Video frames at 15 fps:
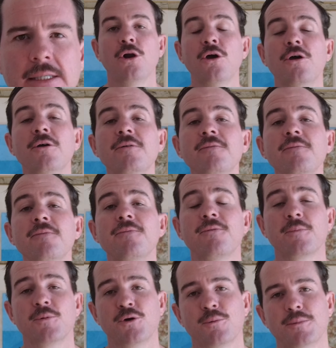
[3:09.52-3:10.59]
Learn
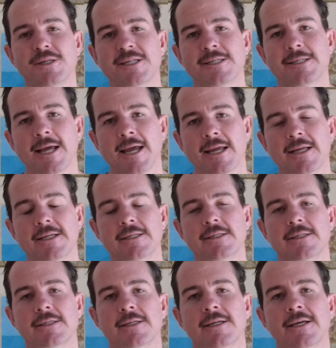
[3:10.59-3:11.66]
from your
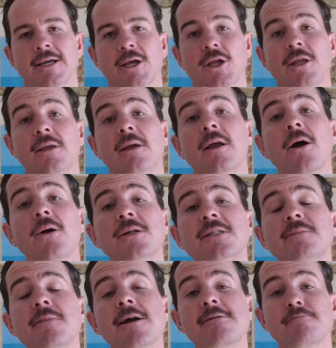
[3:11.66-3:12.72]
mistakes. You're going
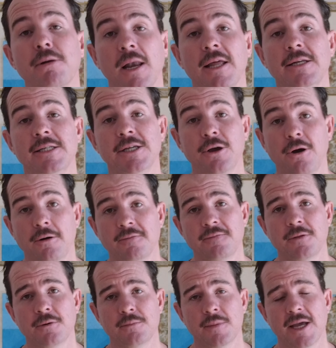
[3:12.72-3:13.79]
to make plenty
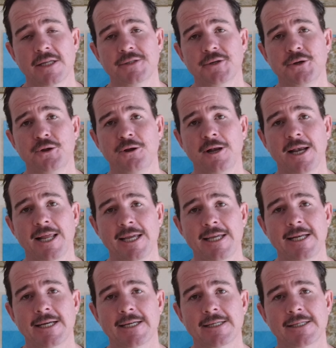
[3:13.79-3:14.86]
of them as a new
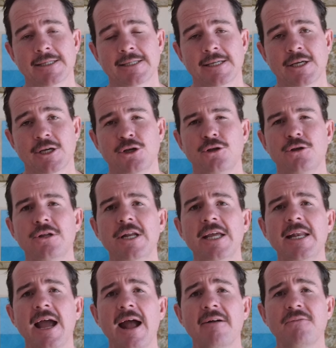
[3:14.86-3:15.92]
leader. You need
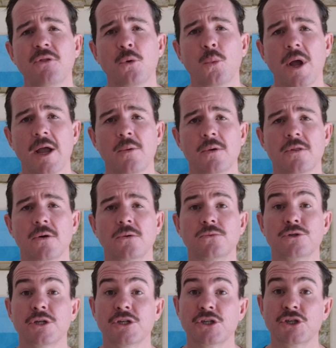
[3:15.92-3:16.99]
to have the wherewithal
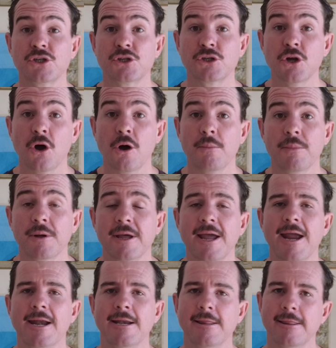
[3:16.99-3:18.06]
to stop
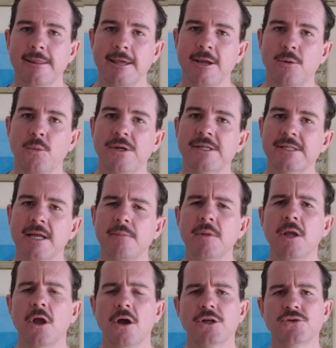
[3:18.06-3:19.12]
and think when
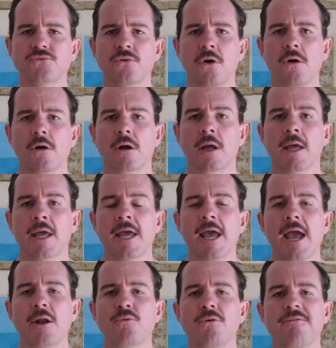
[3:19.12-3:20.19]
something goes wrong
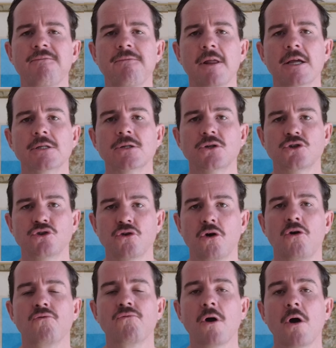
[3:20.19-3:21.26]
and reflect on
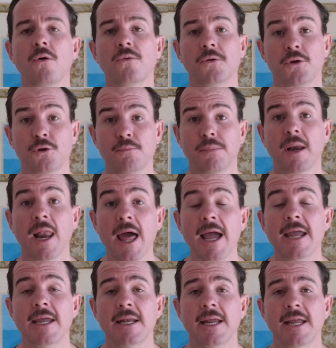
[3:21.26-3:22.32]
your role that you
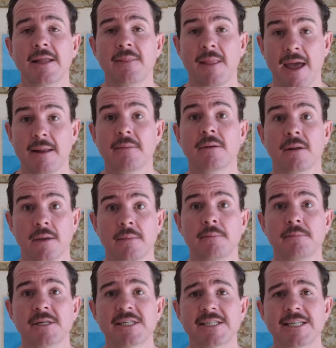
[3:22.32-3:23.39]
played in that
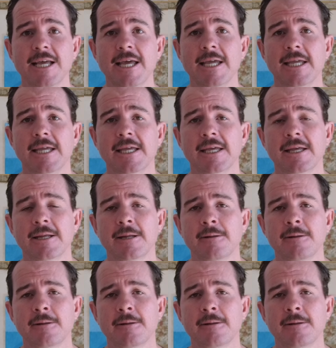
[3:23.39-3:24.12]
mistake.